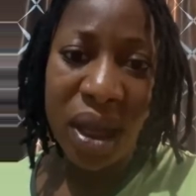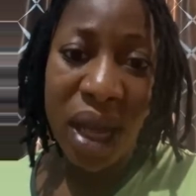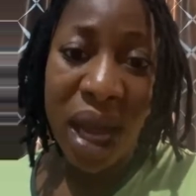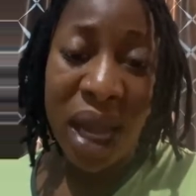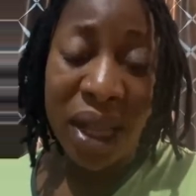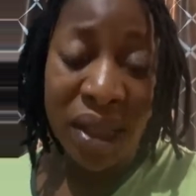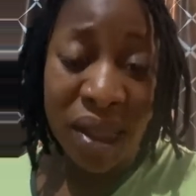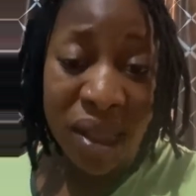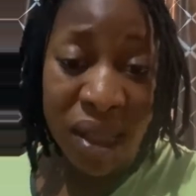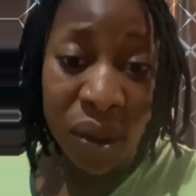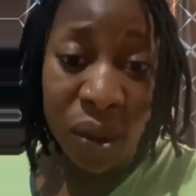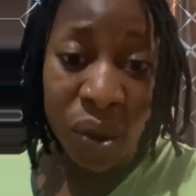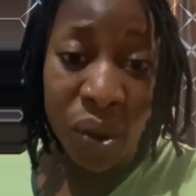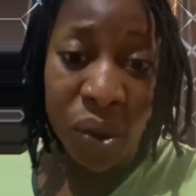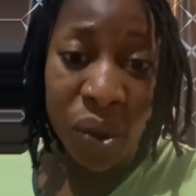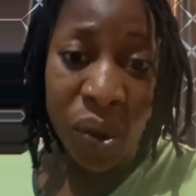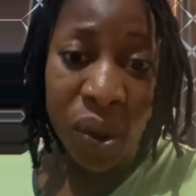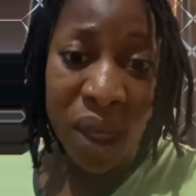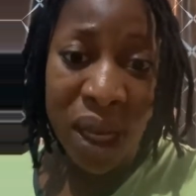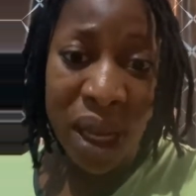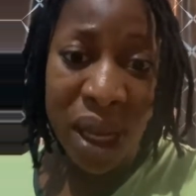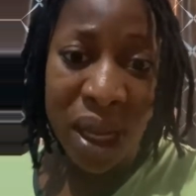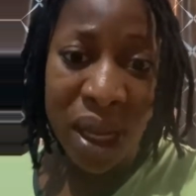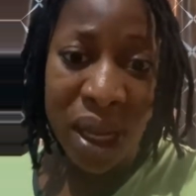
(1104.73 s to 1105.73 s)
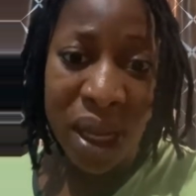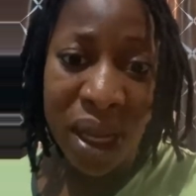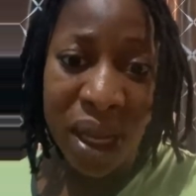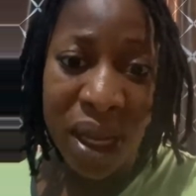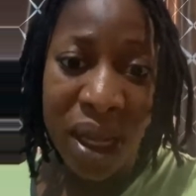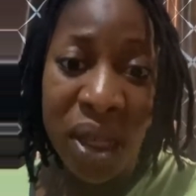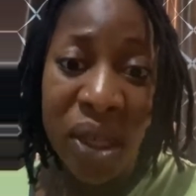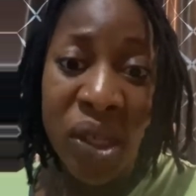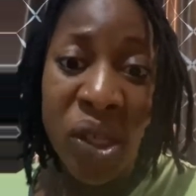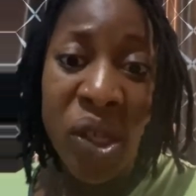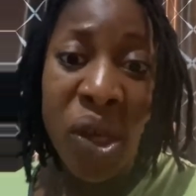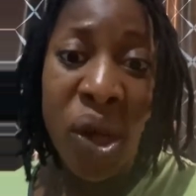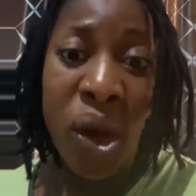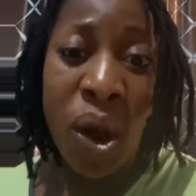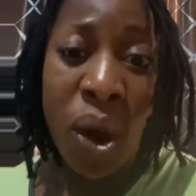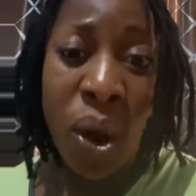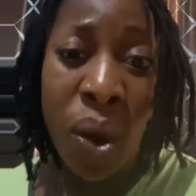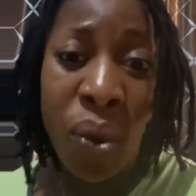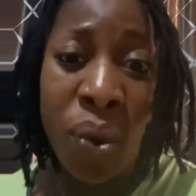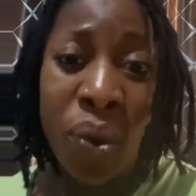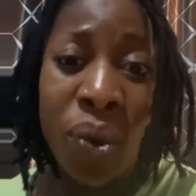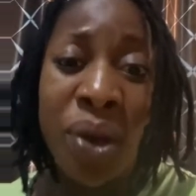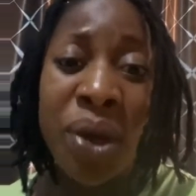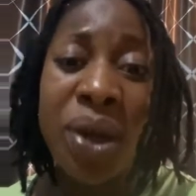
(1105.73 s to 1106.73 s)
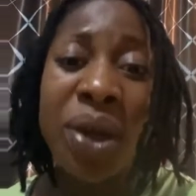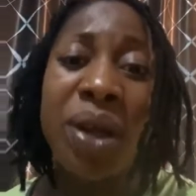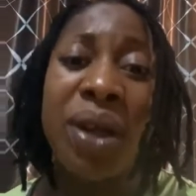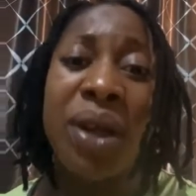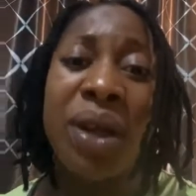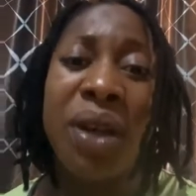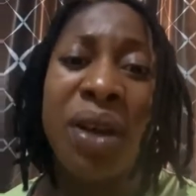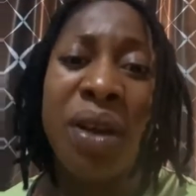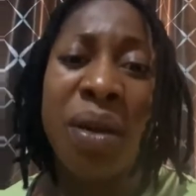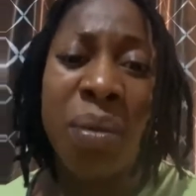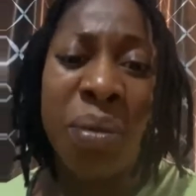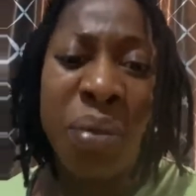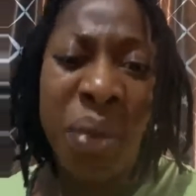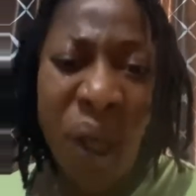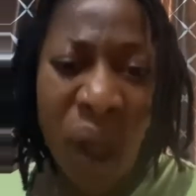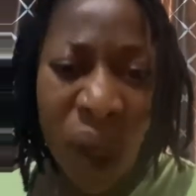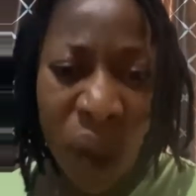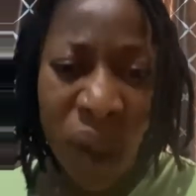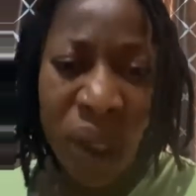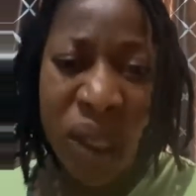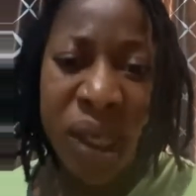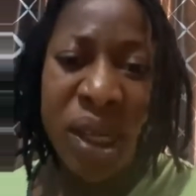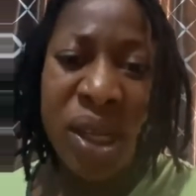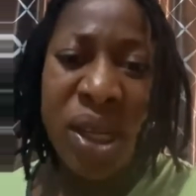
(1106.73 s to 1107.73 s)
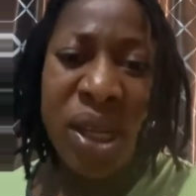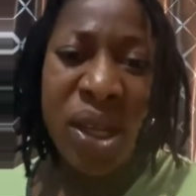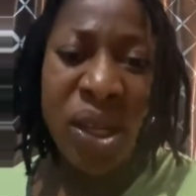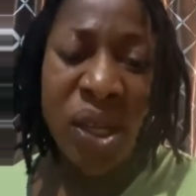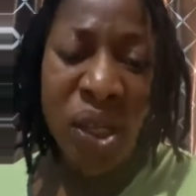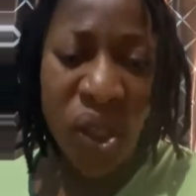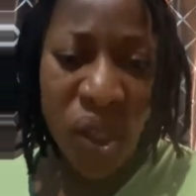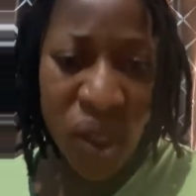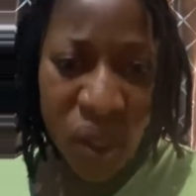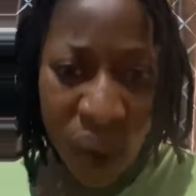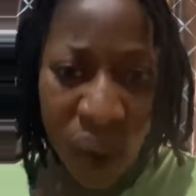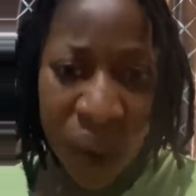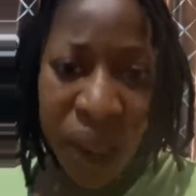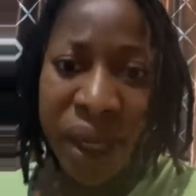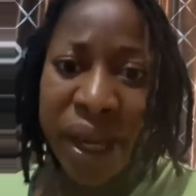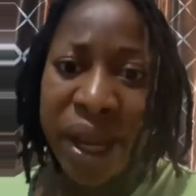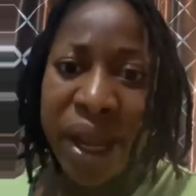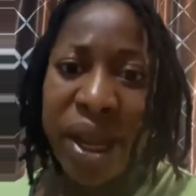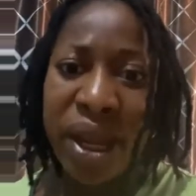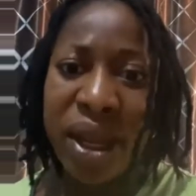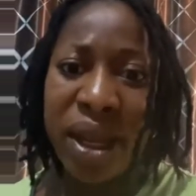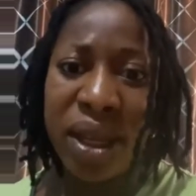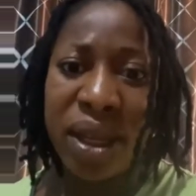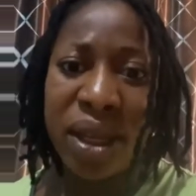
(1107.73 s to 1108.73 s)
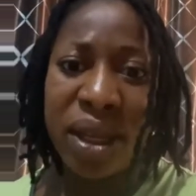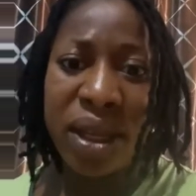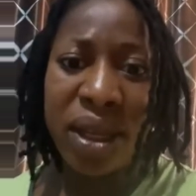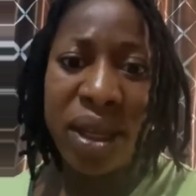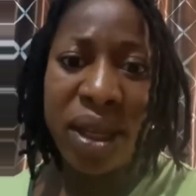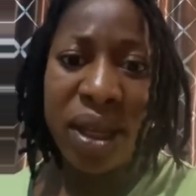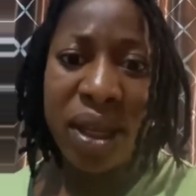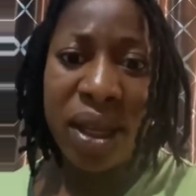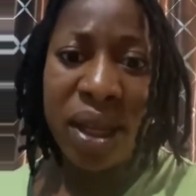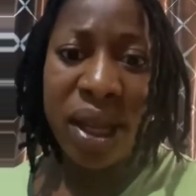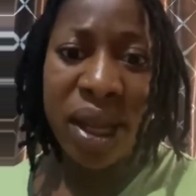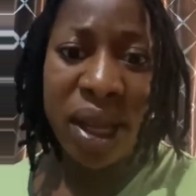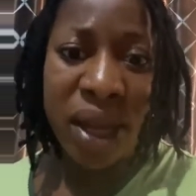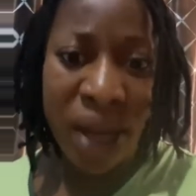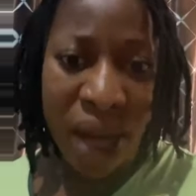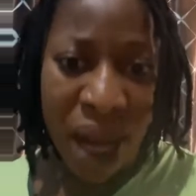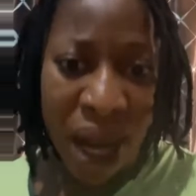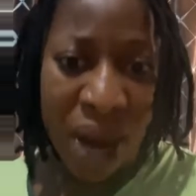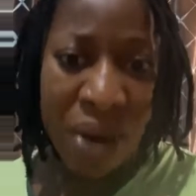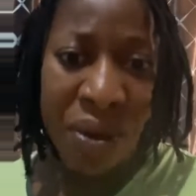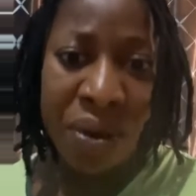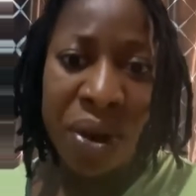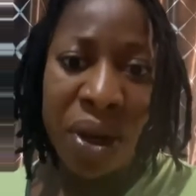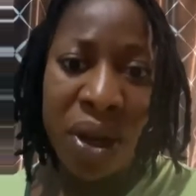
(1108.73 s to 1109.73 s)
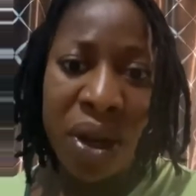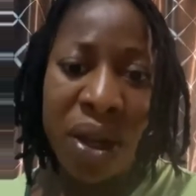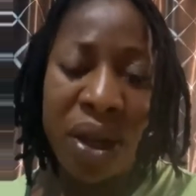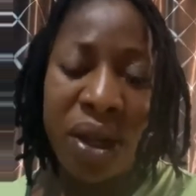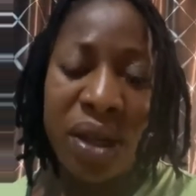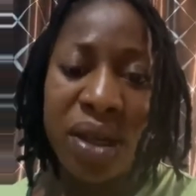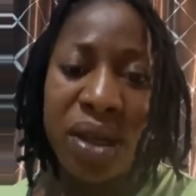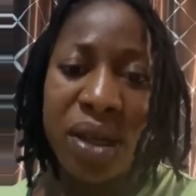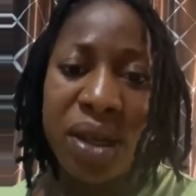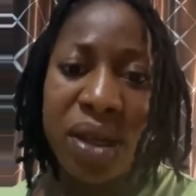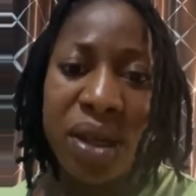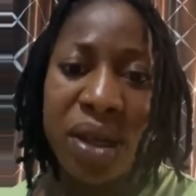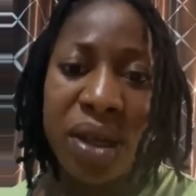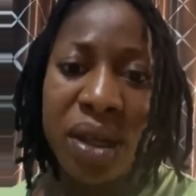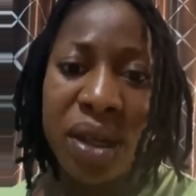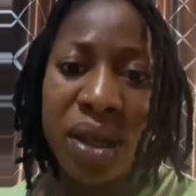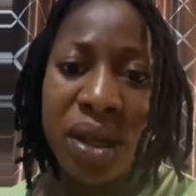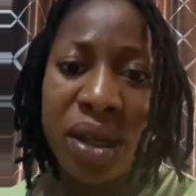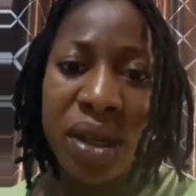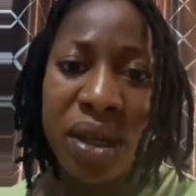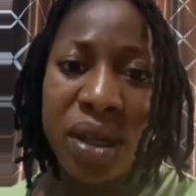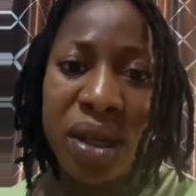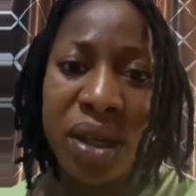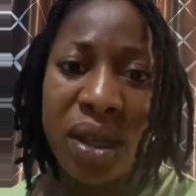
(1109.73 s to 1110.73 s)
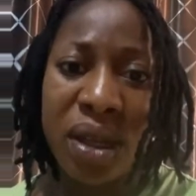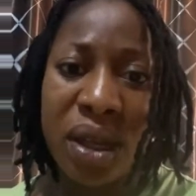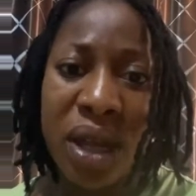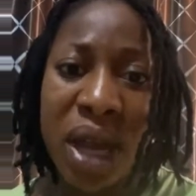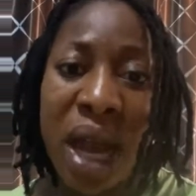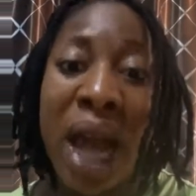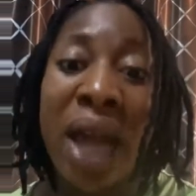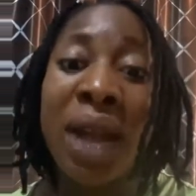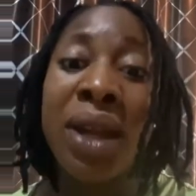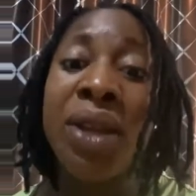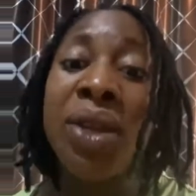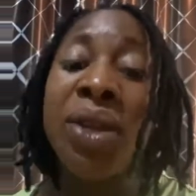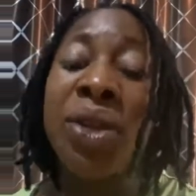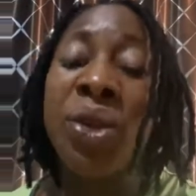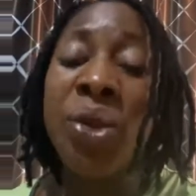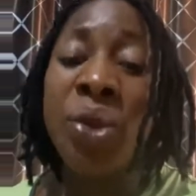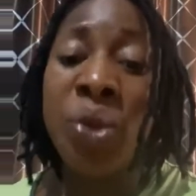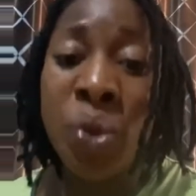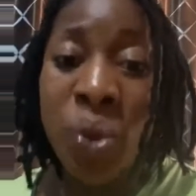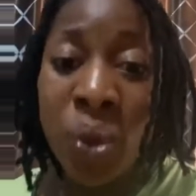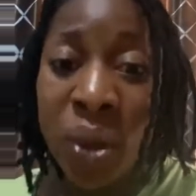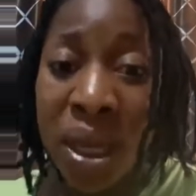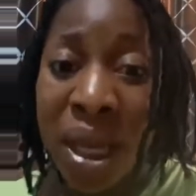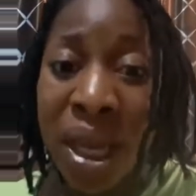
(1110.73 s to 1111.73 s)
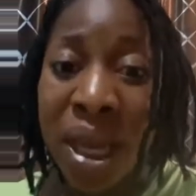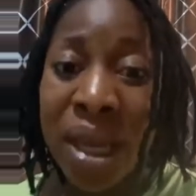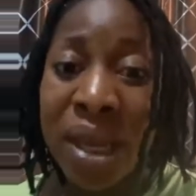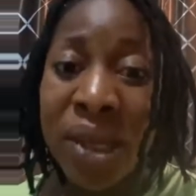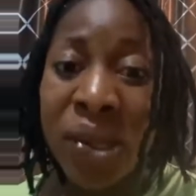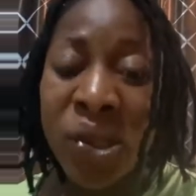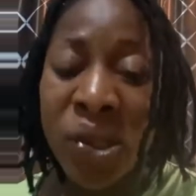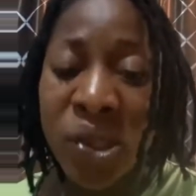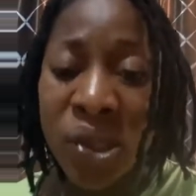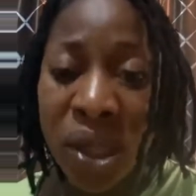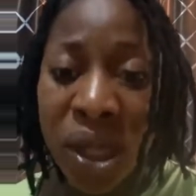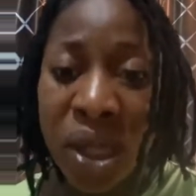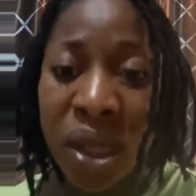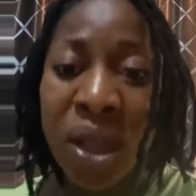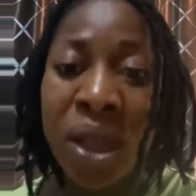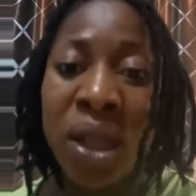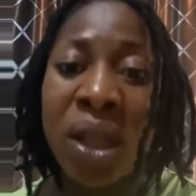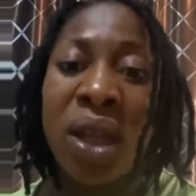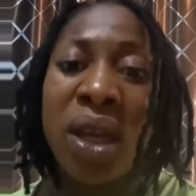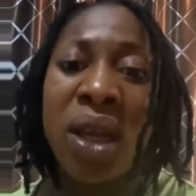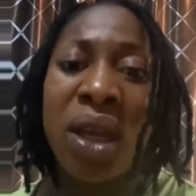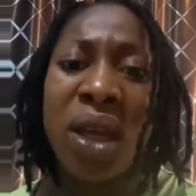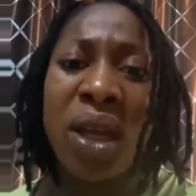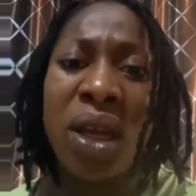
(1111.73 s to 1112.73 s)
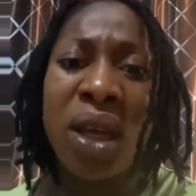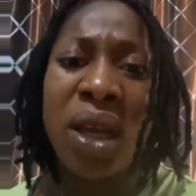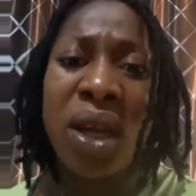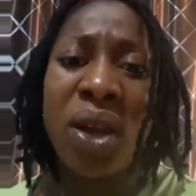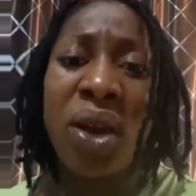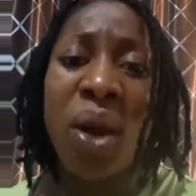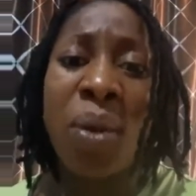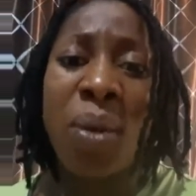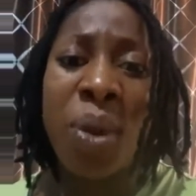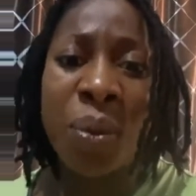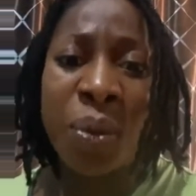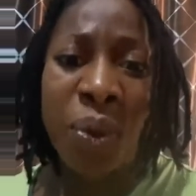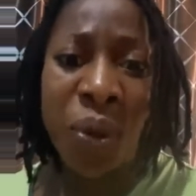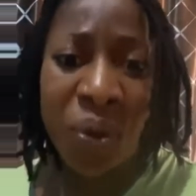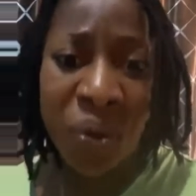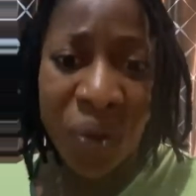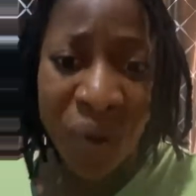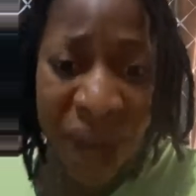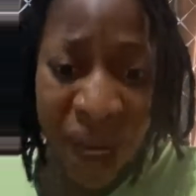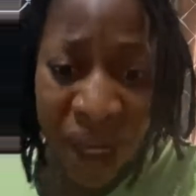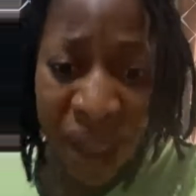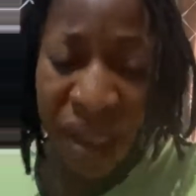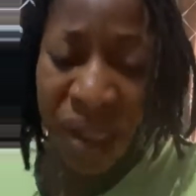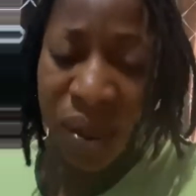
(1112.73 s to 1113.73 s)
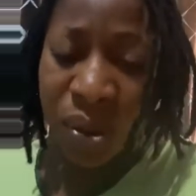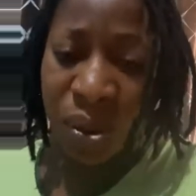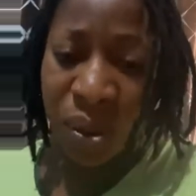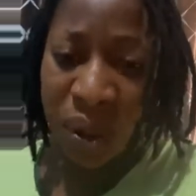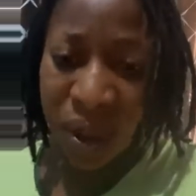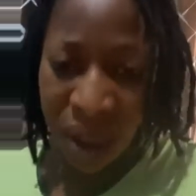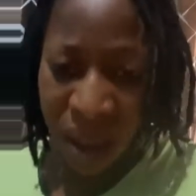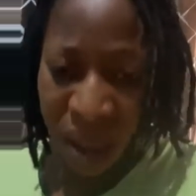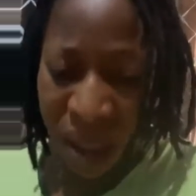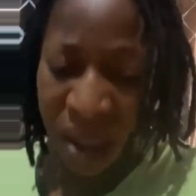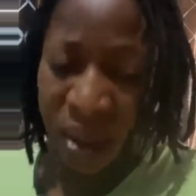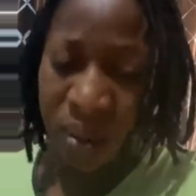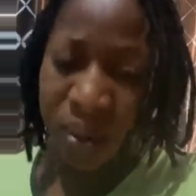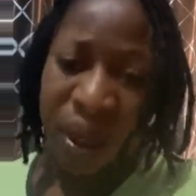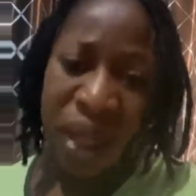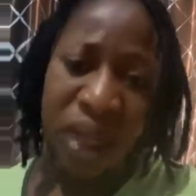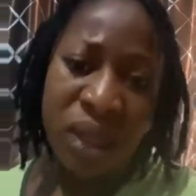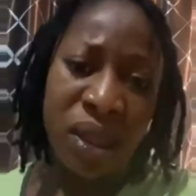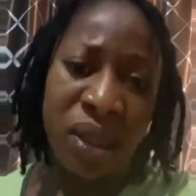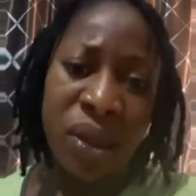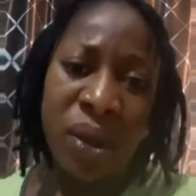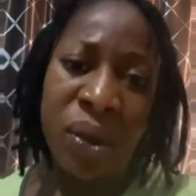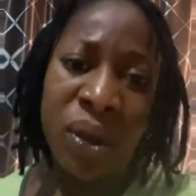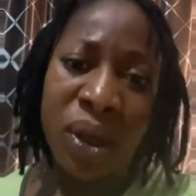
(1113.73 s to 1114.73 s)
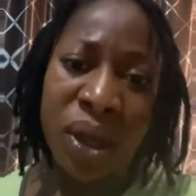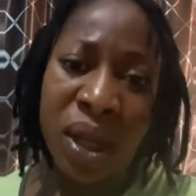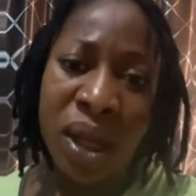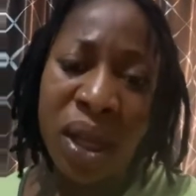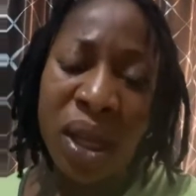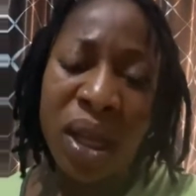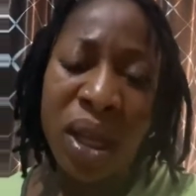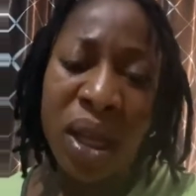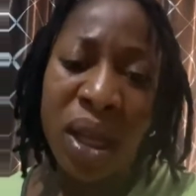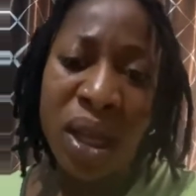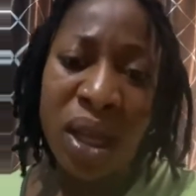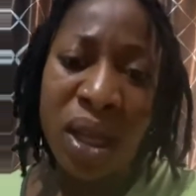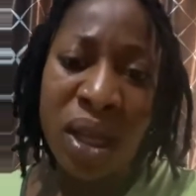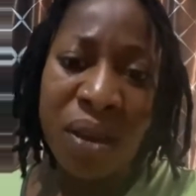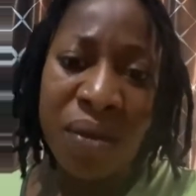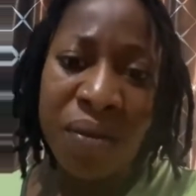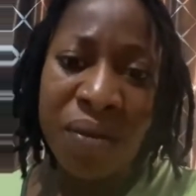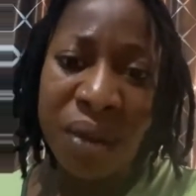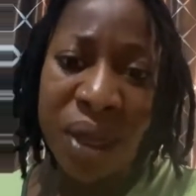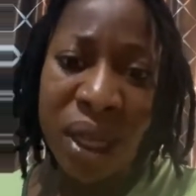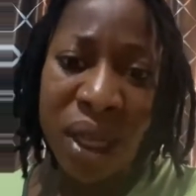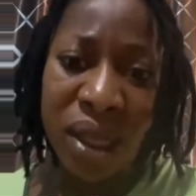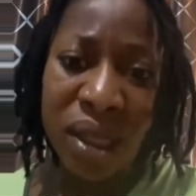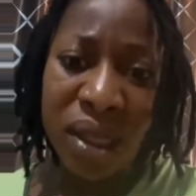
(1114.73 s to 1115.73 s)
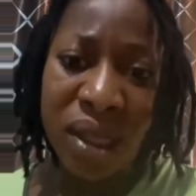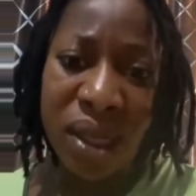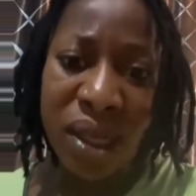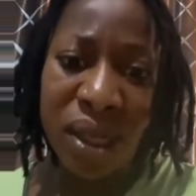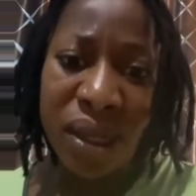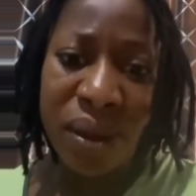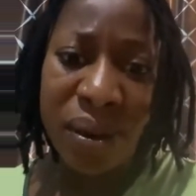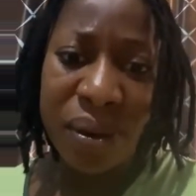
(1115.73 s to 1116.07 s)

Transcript: Until today, it's called Bloody Sunday in Ireland, and UK still commemorates with this particular event.